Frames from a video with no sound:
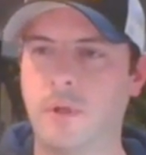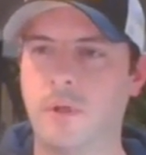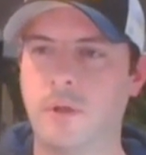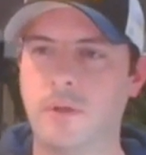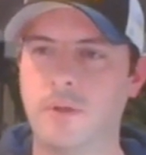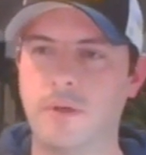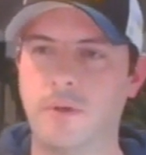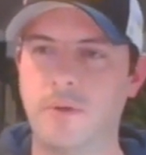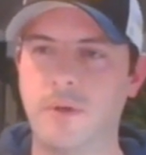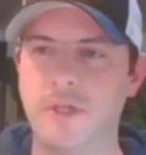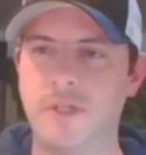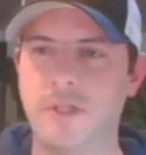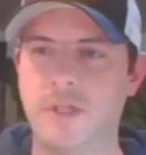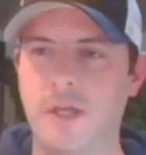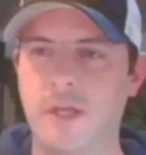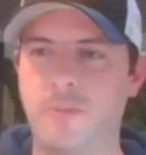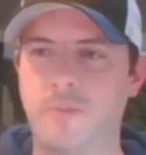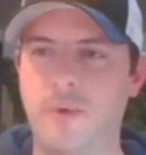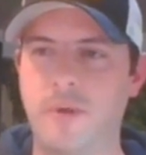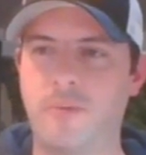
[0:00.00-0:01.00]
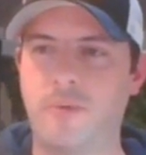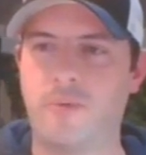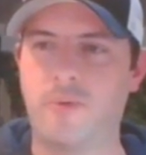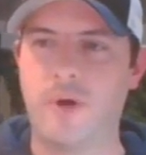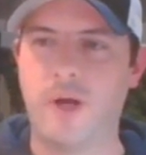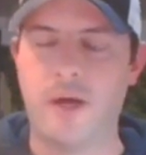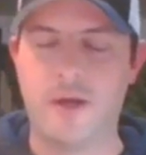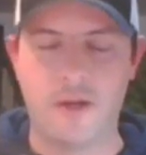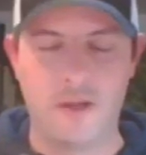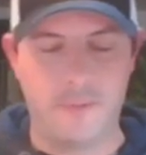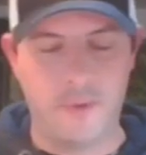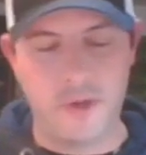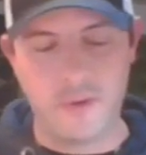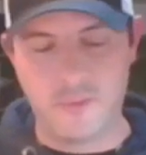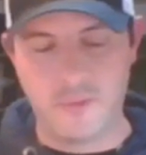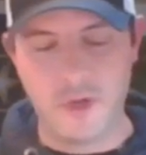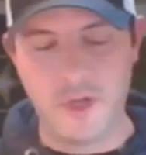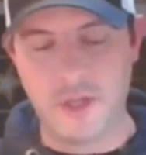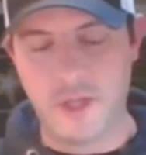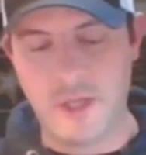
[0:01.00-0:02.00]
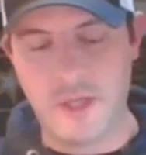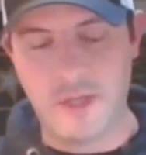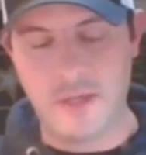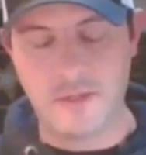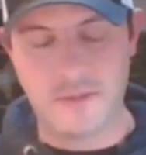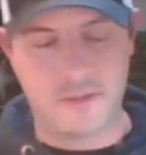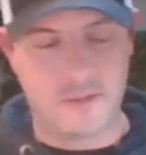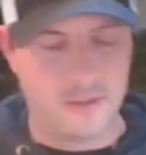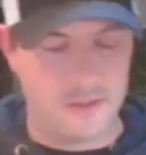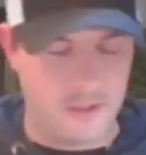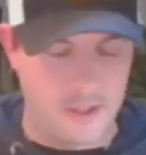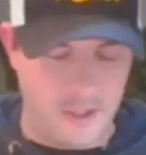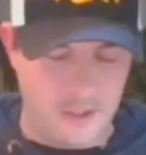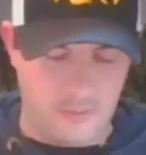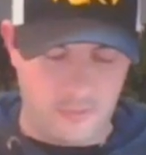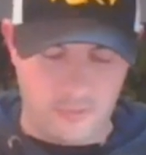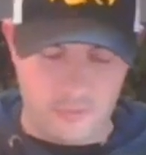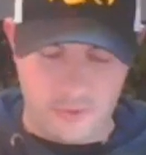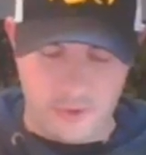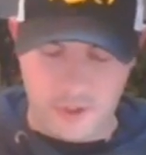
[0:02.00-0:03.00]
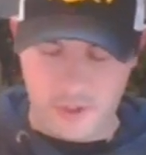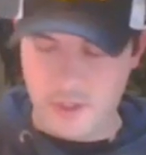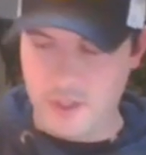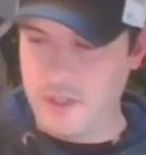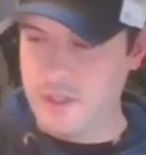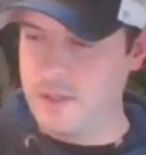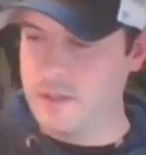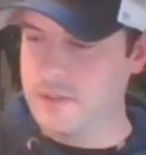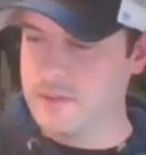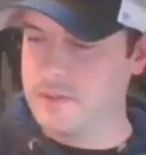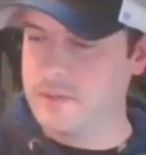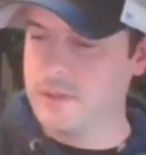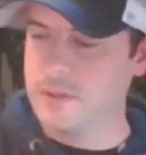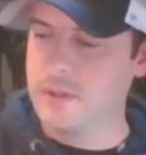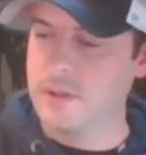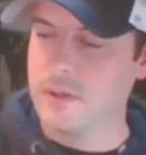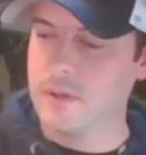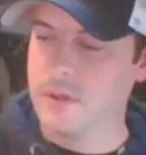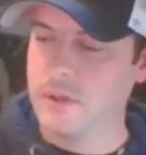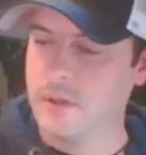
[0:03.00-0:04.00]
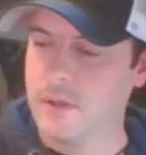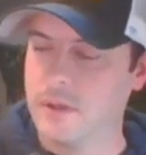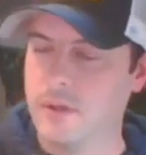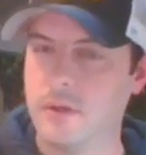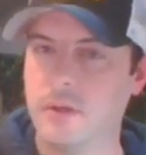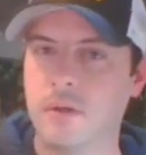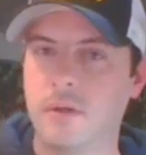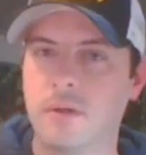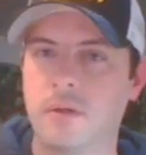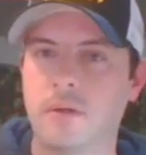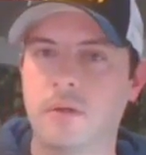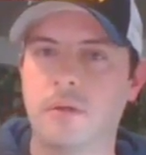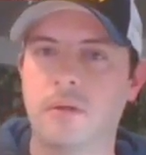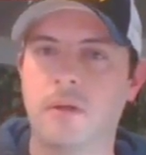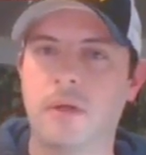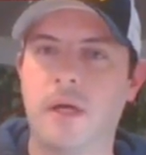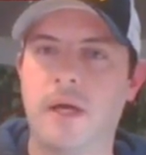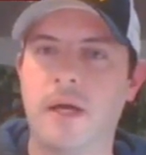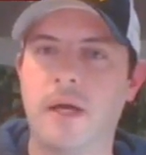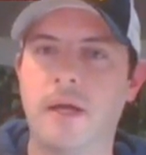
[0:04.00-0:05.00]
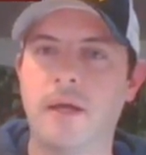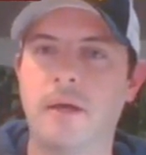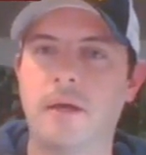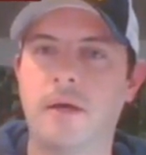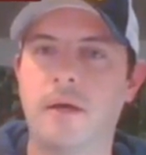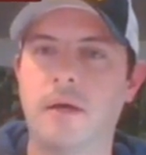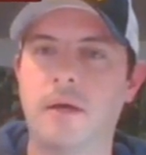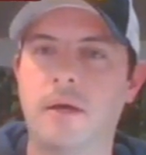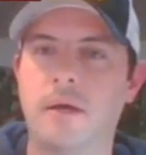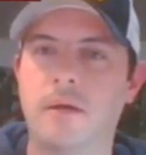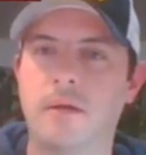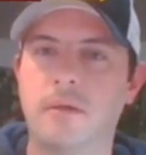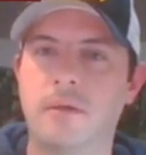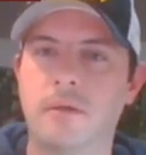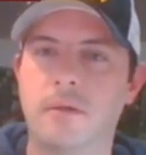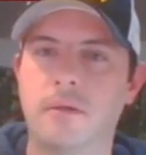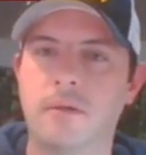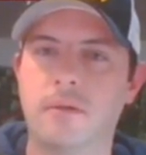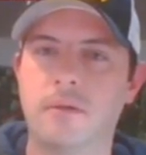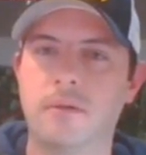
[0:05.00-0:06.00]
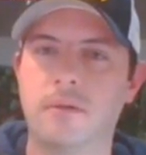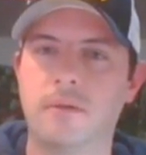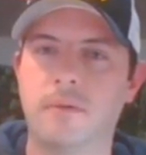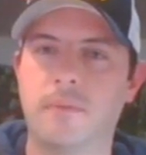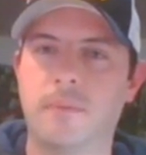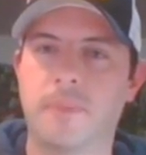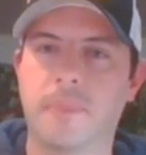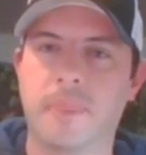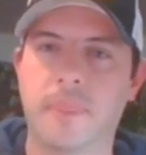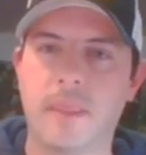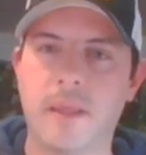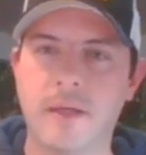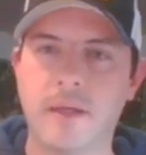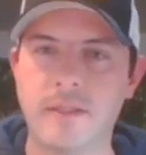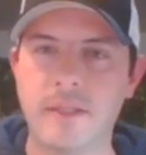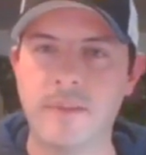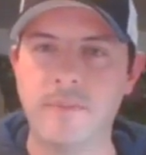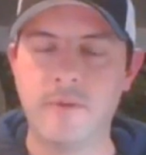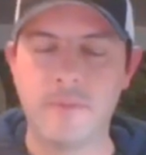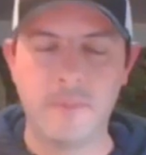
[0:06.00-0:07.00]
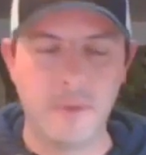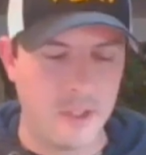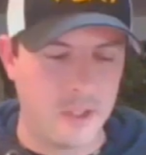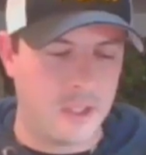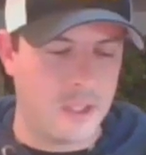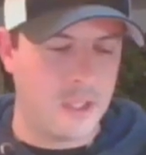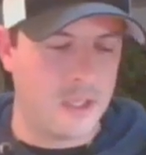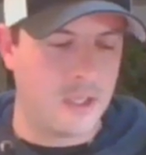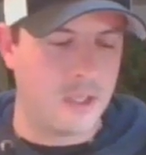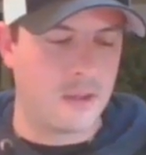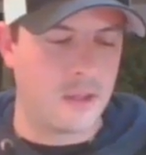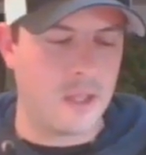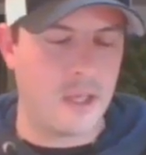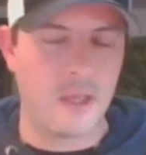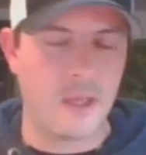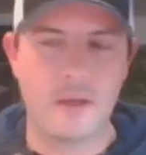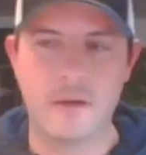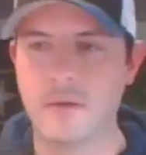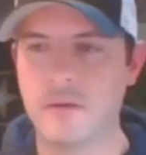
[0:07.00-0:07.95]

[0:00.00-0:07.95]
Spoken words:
So easy to get people riled up. It really is. It really is. I seem to be the king of that.